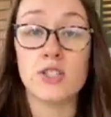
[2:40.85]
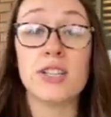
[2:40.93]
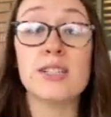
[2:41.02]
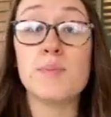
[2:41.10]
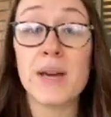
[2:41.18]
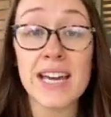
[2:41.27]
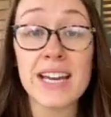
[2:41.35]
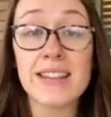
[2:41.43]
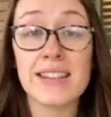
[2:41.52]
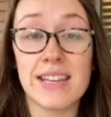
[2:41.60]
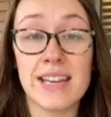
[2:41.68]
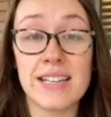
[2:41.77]
Just
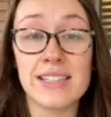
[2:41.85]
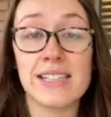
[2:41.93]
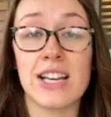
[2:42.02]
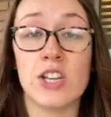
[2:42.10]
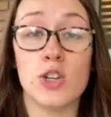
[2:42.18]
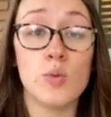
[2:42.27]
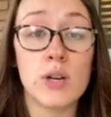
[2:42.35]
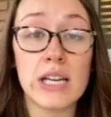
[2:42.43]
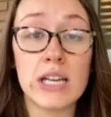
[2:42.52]
pick things that you want to